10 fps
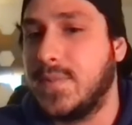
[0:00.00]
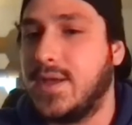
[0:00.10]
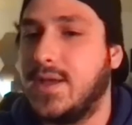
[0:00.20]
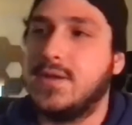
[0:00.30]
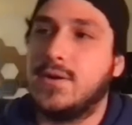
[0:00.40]

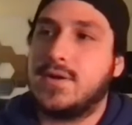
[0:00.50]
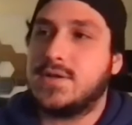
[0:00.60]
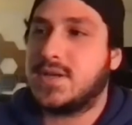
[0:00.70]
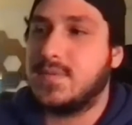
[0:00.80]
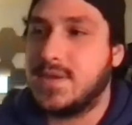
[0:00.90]
And
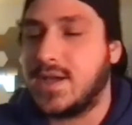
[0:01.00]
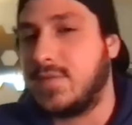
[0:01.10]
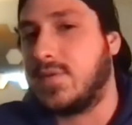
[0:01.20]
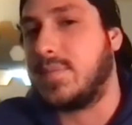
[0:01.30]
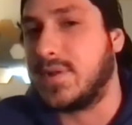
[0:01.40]
Jokic can be
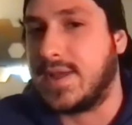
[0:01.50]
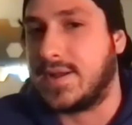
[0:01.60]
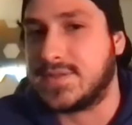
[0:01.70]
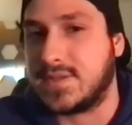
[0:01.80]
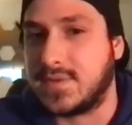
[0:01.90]
kind of up and
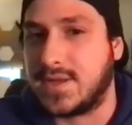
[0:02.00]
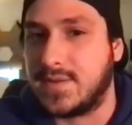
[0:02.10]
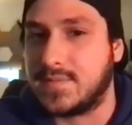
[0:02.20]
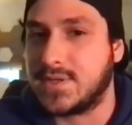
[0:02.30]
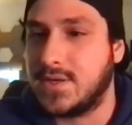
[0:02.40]
down
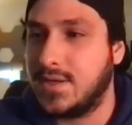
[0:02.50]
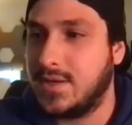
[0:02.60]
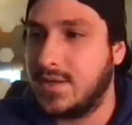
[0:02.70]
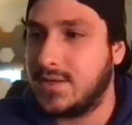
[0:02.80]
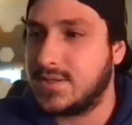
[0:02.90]
sometimes.
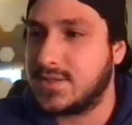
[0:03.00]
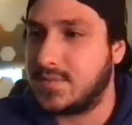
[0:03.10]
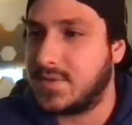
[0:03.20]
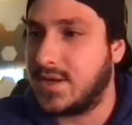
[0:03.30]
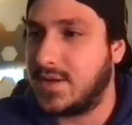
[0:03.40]

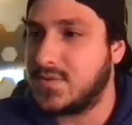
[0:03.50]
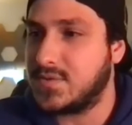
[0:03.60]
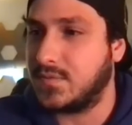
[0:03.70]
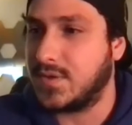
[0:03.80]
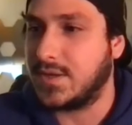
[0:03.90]

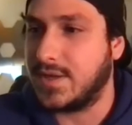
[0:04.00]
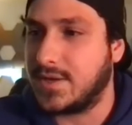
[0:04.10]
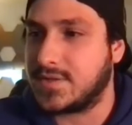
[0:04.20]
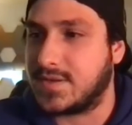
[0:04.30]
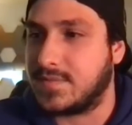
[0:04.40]
Sometimes when the
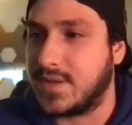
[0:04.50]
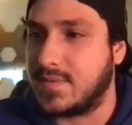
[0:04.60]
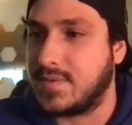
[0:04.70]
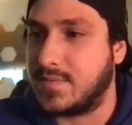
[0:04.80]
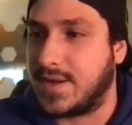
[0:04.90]
Lakers have played
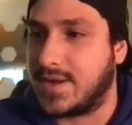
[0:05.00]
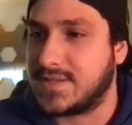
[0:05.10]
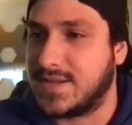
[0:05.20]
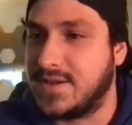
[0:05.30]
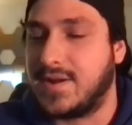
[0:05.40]
him in the
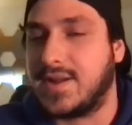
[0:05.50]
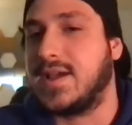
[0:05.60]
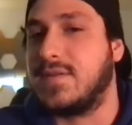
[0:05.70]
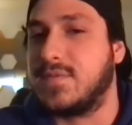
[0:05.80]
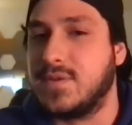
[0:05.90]
past, I know I
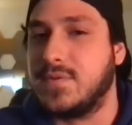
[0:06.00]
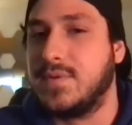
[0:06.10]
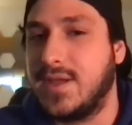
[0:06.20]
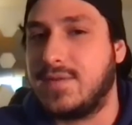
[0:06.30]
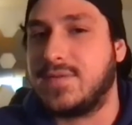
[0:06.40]
kind of view
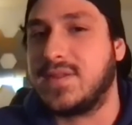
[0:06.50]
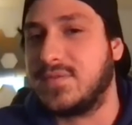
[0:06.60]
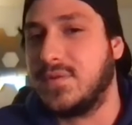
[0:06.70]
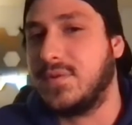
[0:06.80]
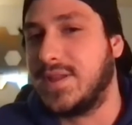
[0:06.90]
everything
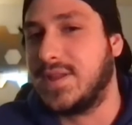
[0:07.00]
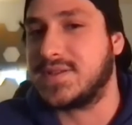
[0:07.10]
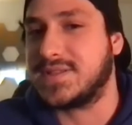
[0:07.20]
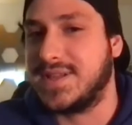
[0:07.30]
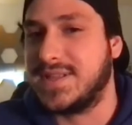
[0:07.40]
through a
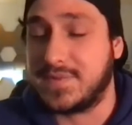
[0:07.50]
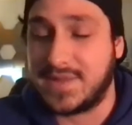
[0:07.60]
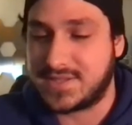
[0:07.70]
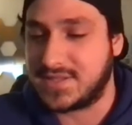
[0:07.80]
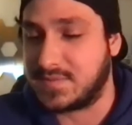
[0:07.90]
Lakers lens, but
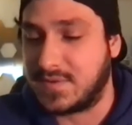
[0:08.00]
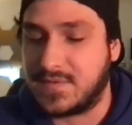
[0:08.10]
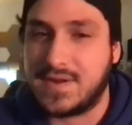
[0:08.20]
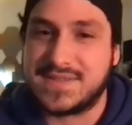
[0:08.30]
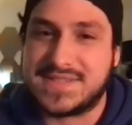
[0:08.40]
that's just my
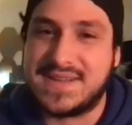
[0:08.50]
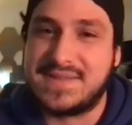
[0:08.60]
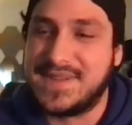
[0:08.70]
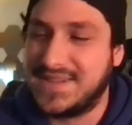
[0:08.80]
favorite team.